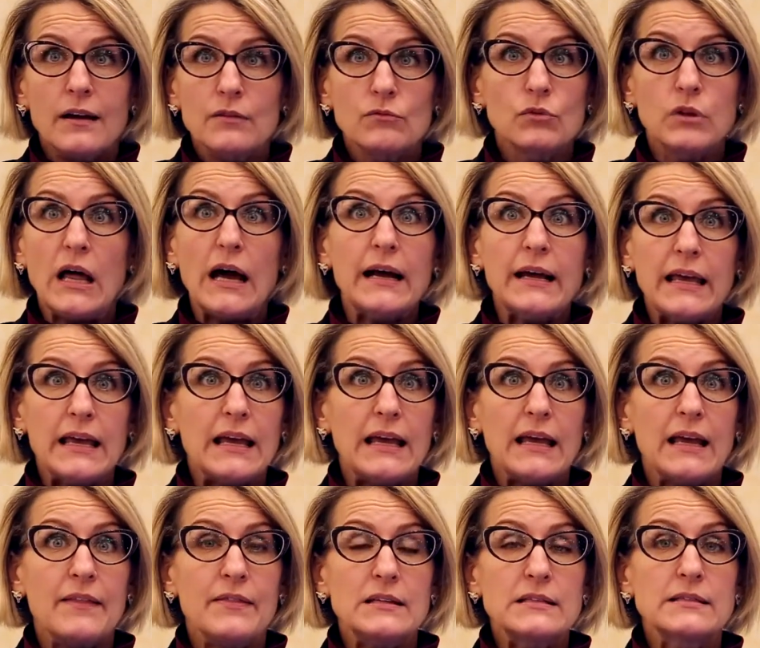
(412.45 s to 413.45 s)

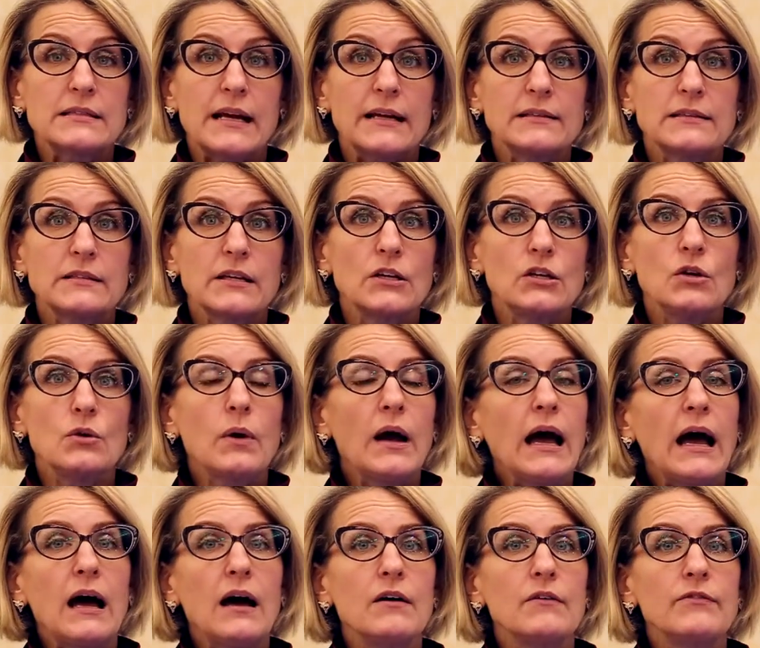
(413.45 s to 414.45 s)
lucky in the sense that you
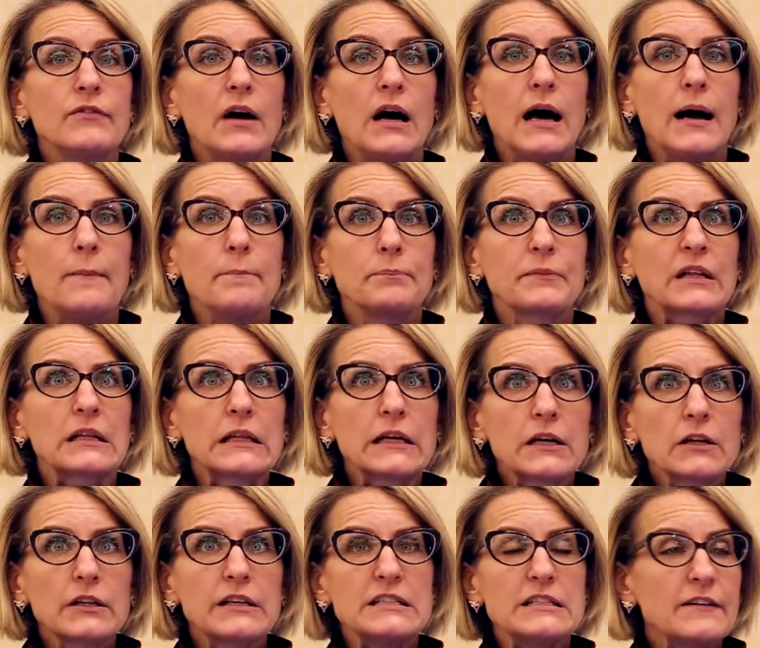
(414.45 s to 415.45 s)
have
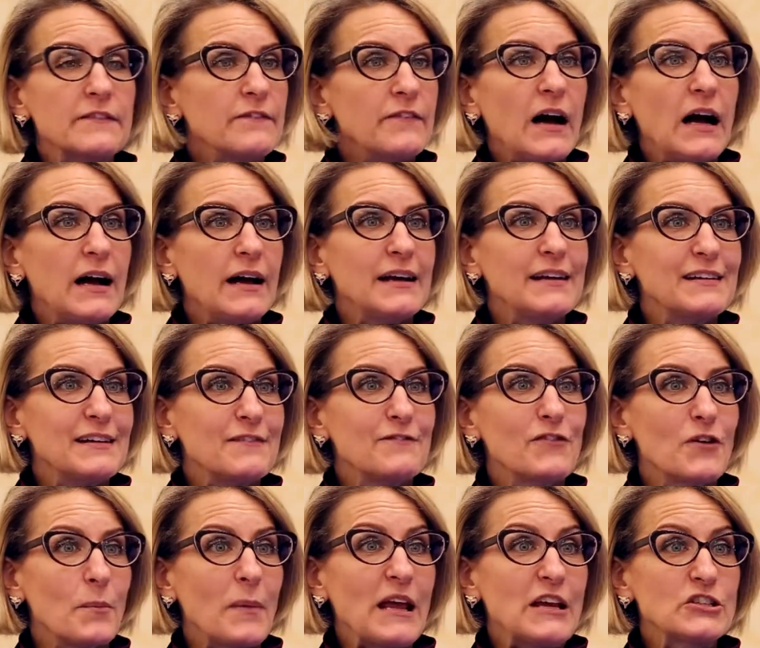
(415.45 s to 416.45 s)
clearly defined
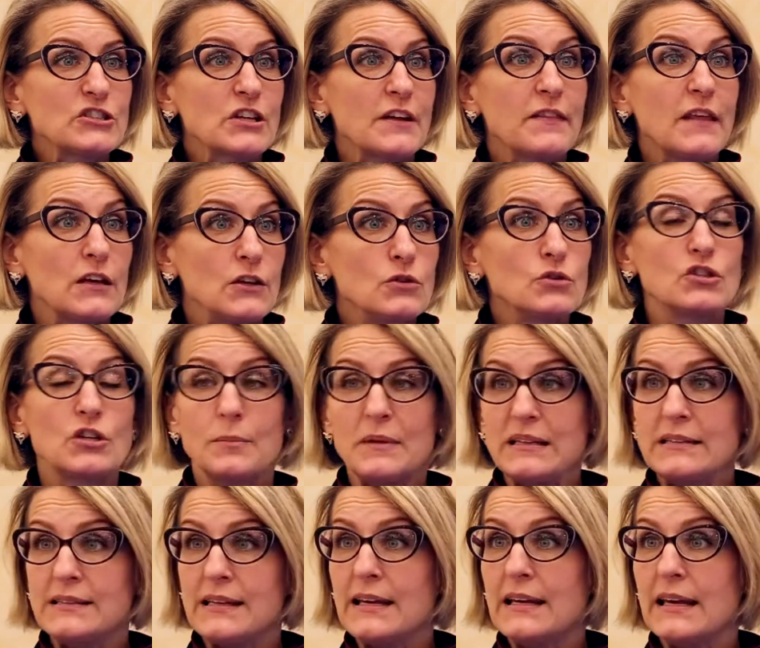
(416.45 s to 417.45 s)
information that you should
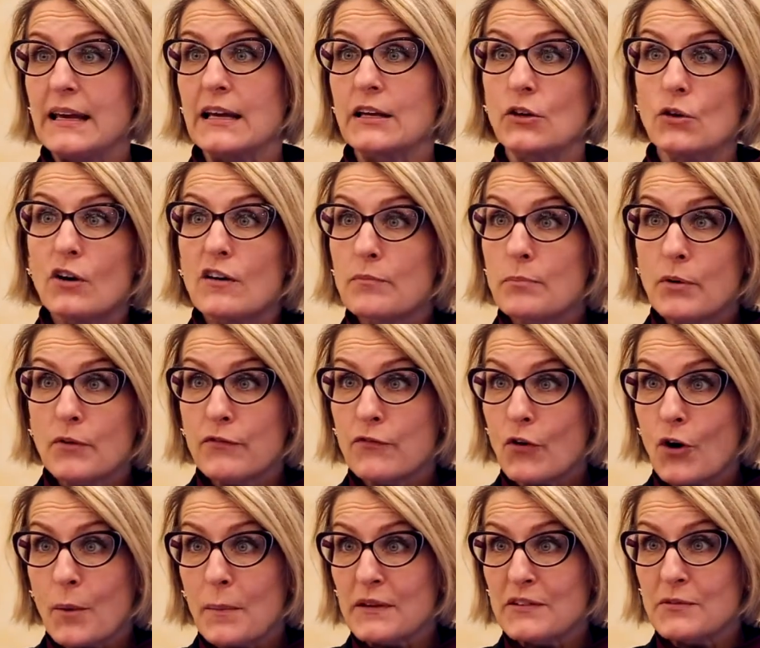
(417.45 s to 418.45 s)
be seeking. You have
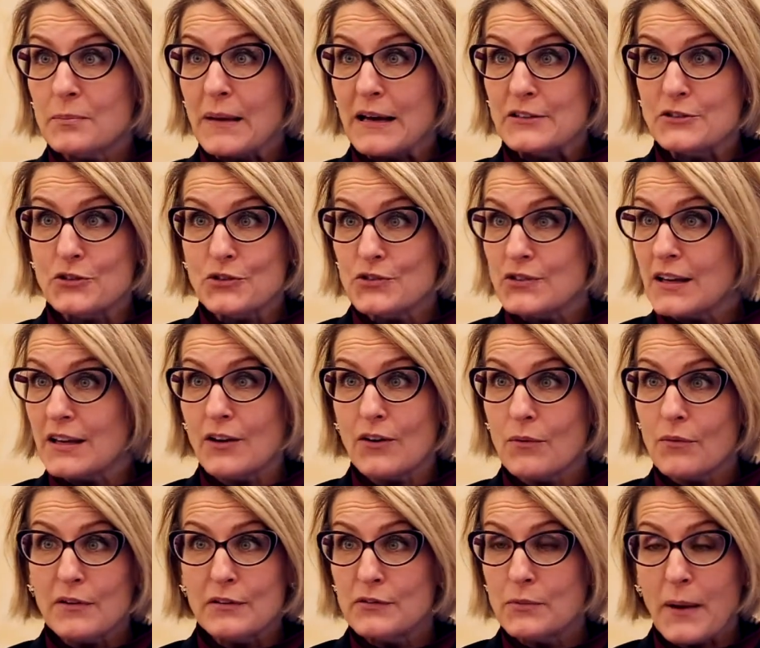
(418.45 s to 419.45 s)
performance measures that
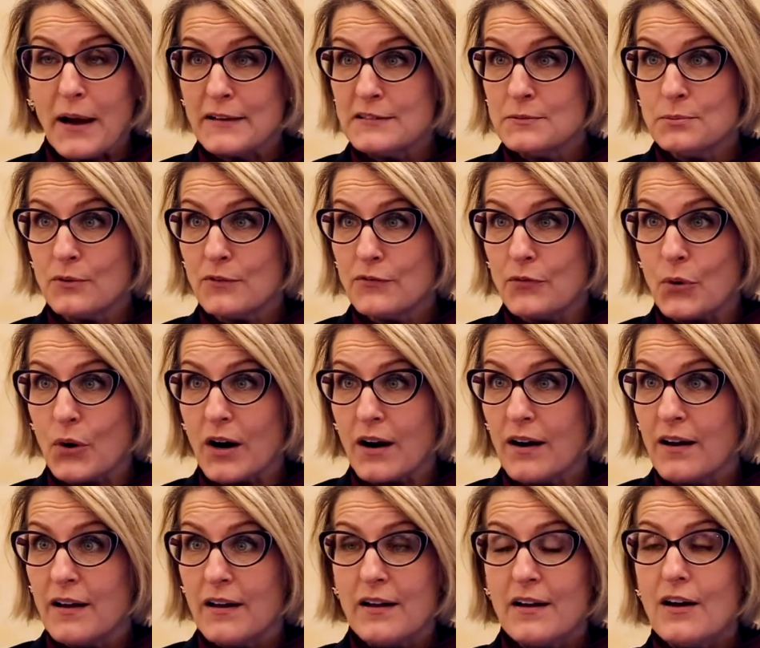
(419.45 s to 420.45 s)
you're responsible for.
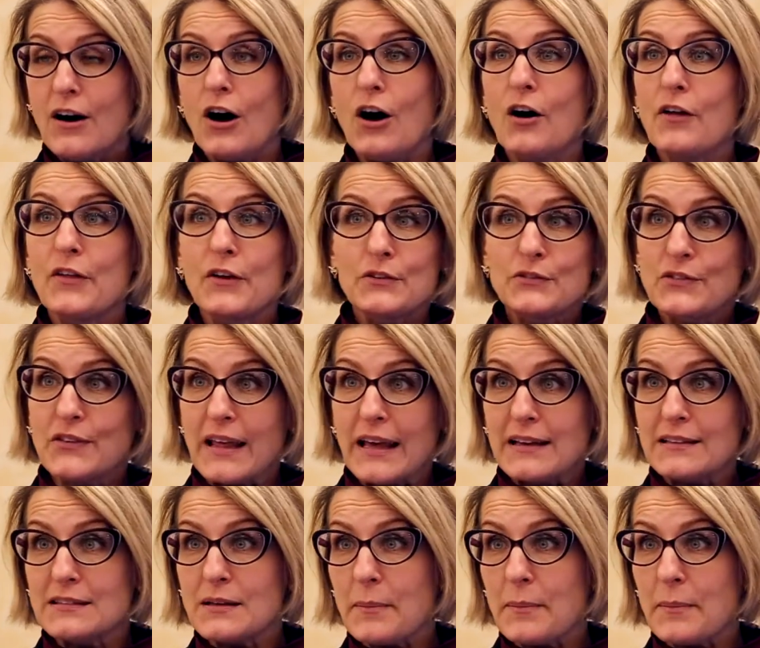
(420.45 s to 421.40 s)
All those things